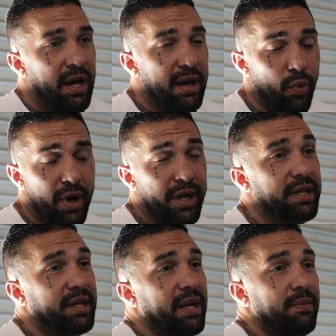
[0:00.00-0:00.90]
I
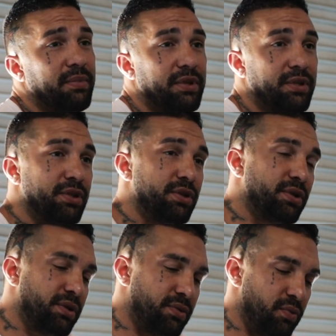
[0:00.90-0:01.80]
wanted to get him
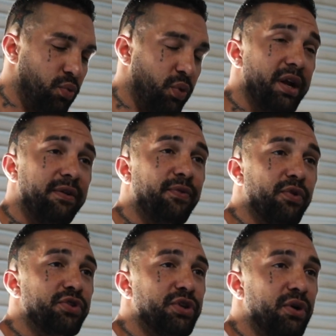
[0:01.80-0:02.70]
ready
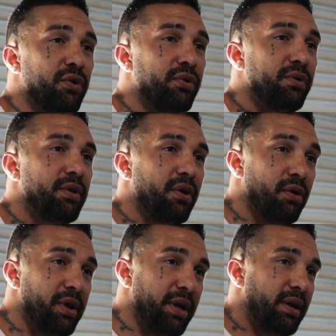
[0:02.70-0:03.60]
for show
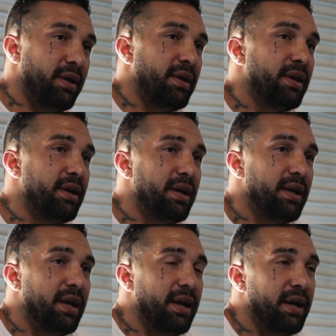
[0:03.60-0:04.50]
early,
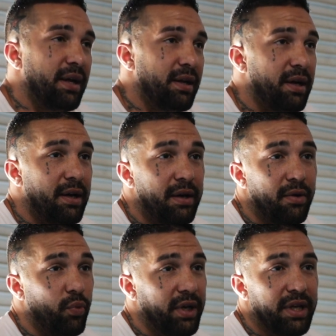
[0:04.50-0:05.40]
and
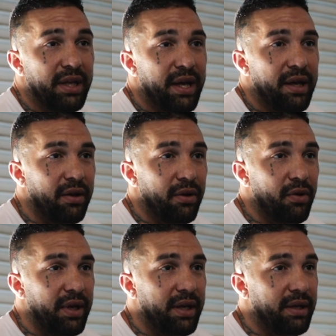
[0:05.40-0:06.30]
we did that. You
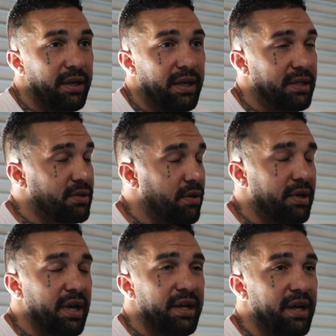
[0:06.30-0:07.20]
know, he
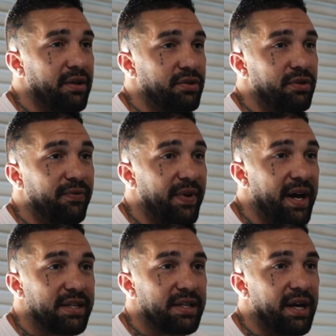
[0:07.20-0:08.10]
started cutting down too
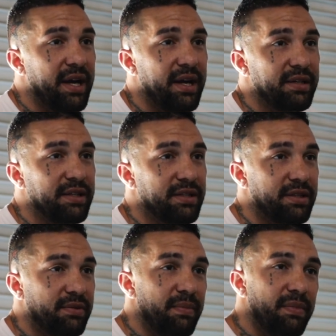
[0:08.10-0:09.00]
fast, and I had to just
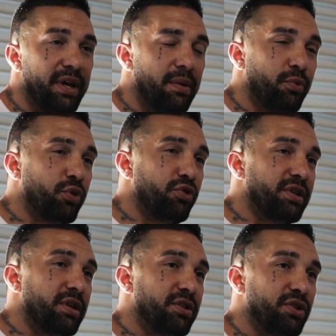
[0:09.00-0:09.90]
let him
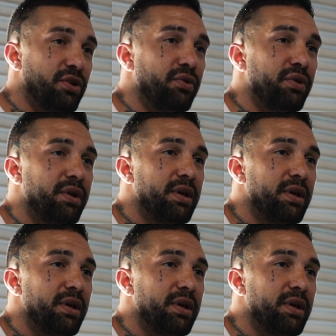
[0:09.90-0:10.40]
cruise in the show.